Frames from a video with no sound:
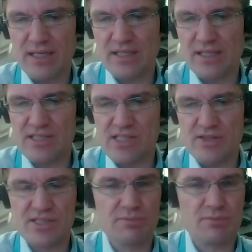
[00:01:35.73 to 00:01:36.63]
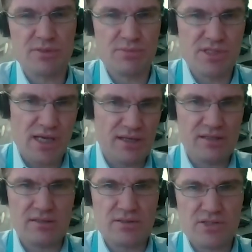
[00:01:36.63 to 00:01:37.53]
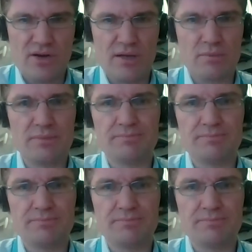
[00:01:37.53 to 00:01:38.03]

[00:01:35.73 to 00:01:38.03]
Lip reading: there's other symptoms that I can describe.